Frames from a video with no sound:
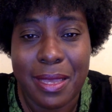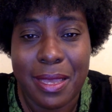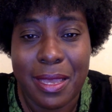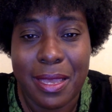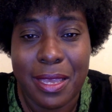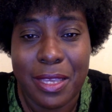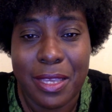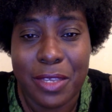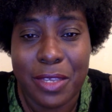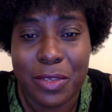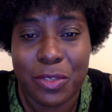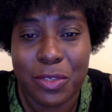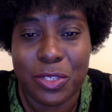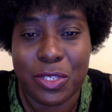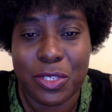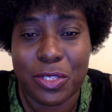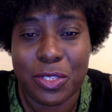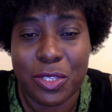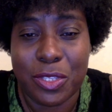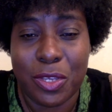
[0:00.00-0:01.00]

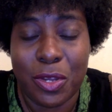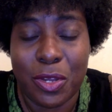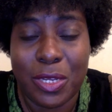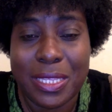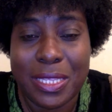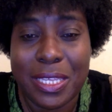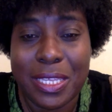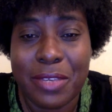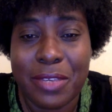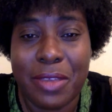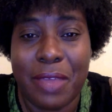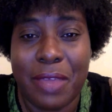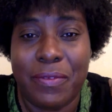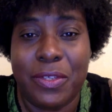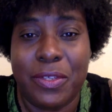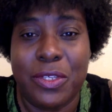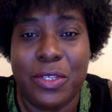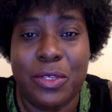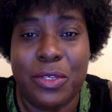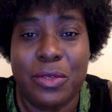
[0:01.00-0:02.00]
The only thing you have to
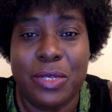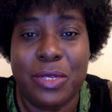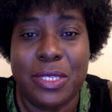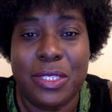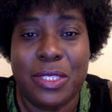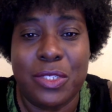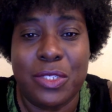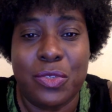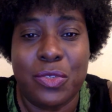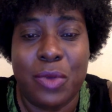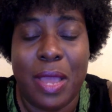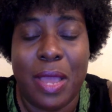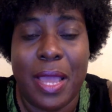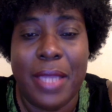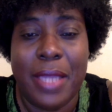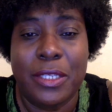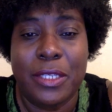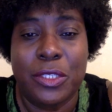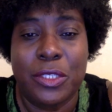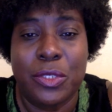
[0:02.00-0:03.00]
do is
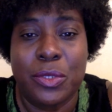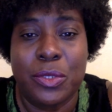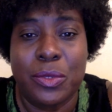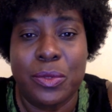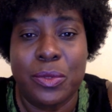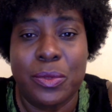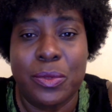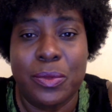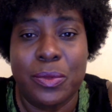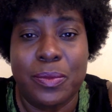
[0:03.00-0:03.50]
try to